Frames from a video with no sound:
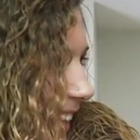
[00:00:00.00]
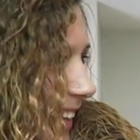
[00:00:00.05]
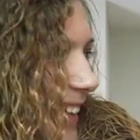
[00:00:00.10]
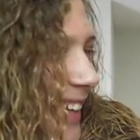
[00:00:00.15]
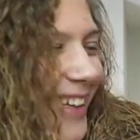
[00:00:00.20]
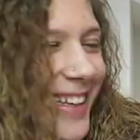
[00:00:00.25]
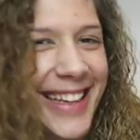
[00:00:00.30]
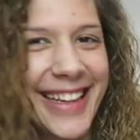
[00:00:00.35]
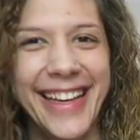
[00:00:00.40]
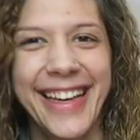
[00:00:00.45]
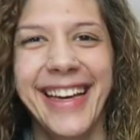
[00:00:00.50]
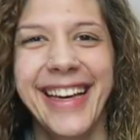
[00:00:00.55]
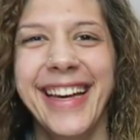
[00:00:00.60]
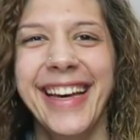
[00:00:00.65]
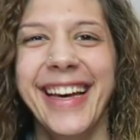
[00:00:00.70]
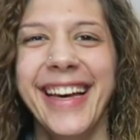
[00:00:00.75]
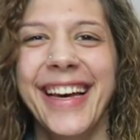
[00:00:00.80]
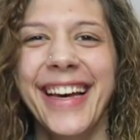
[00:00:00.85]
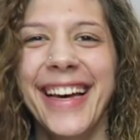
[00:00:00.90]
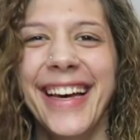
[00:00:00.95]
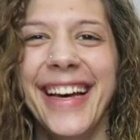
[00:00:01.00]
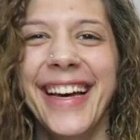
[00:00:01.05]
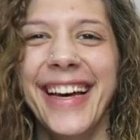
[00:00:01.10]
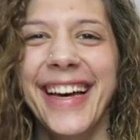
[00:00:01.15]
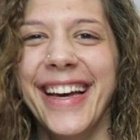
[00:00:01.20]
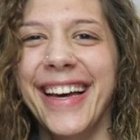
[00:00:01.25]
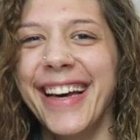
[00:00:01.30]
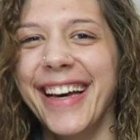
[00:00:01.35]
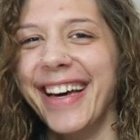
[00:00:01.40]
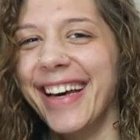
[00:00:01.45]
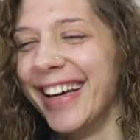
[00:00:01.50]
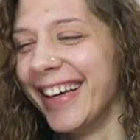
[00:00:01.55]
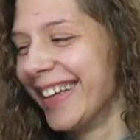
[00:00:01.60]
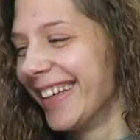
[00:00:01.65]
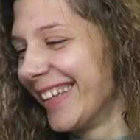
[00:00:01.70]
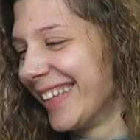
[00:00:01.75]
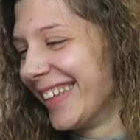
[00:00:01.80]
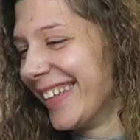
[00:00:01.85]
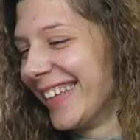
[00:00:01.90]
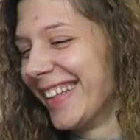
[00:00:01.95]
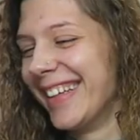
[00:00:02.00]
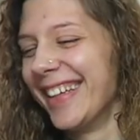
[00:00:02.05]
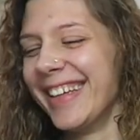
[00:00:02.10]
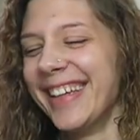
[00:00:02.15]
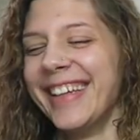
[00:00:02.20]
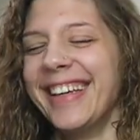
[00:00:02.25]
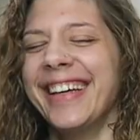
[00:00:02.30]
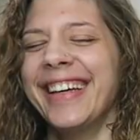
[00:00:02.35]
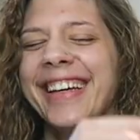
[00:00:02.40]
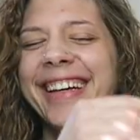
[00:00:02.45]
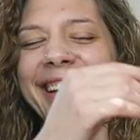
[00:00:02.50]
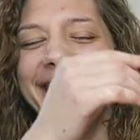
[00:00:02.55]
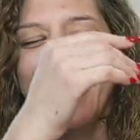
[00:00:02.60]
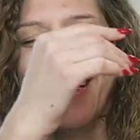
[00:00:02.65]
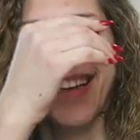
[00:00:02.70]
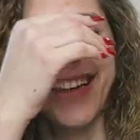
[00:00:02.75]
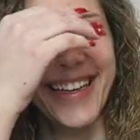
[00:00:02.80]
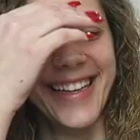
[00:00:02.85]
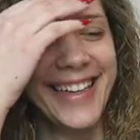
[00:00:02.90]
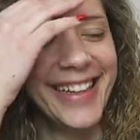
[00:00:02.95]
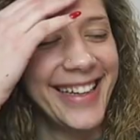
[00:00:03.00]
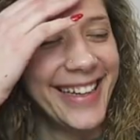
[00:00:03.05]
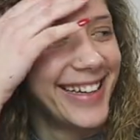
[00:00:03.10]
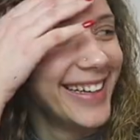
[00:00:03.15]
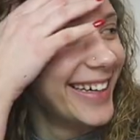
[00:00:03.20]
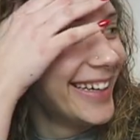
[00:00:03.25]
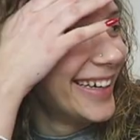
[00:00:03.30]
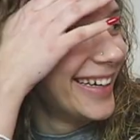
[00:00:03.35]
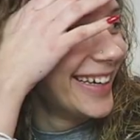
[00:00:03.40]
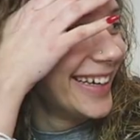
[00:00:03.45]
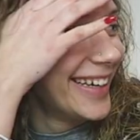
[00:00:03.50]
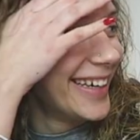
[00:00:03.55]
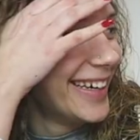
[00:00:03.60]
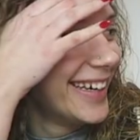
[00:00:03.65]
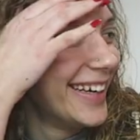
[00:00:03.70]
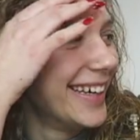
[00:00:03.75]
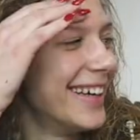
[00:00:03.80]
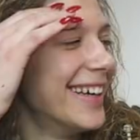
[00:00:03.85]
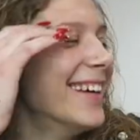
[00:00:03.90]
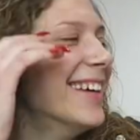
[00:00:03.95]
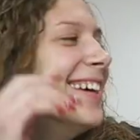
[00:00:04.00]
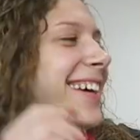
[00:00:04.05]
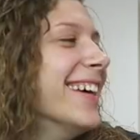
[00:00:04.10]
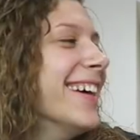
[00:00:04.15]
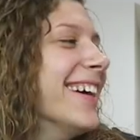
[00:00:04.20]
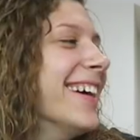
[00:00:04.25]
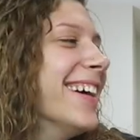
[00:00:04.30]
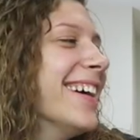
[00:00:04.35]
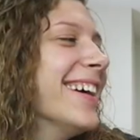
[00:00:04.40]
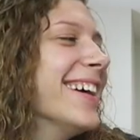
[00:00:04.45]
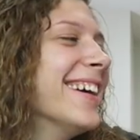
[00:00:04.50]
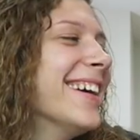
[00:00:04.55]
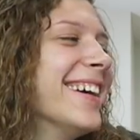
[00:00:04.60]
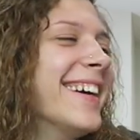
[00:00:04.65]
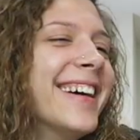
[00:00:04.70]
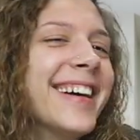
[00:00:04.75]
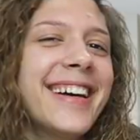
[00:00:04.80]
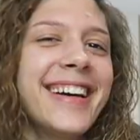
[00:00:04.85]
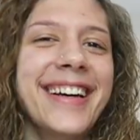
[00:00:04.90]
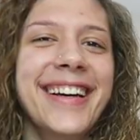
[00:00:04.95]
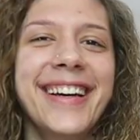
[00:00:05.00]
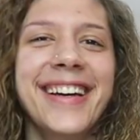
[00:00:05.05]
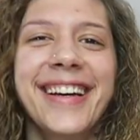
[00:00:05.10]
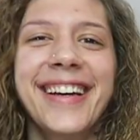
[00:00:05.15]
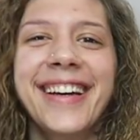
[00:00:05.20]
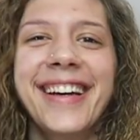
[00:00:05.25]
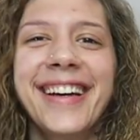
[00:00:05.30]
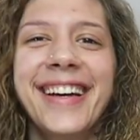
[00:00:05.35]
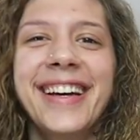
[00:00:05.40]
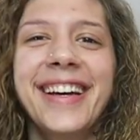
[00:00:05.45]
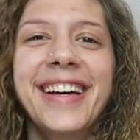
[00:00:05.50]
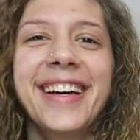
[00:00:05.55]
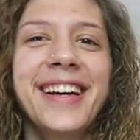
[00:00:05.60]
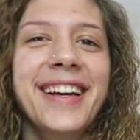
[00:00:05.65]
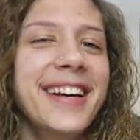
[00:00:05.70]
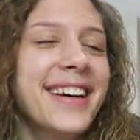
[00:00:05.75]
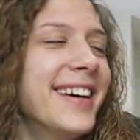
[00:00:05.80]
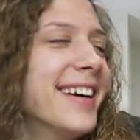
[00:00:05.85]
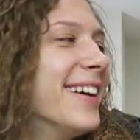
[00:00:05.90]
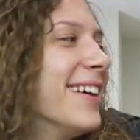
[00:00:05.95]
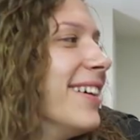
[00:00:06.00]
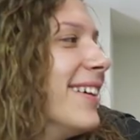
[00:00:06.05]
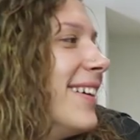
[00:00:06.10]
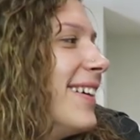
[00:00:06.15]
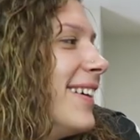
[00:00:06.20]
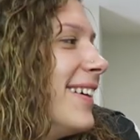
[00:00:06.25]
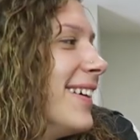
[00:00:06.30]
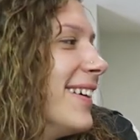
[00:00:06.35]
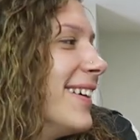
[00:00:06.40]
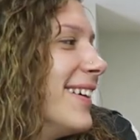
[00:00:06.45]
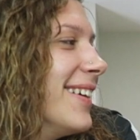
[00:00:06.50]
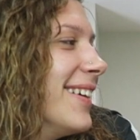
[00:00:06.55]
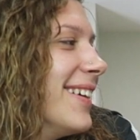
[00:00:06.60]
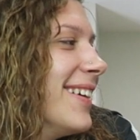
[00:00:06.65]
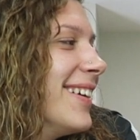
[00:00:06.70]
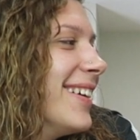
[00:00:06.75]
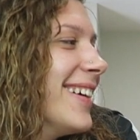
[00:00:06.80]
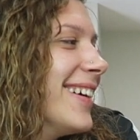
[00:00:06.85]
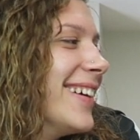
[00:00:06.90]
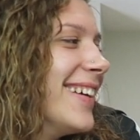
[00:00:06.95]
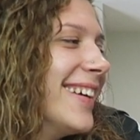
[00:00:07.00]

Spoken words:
This person isn't speaking.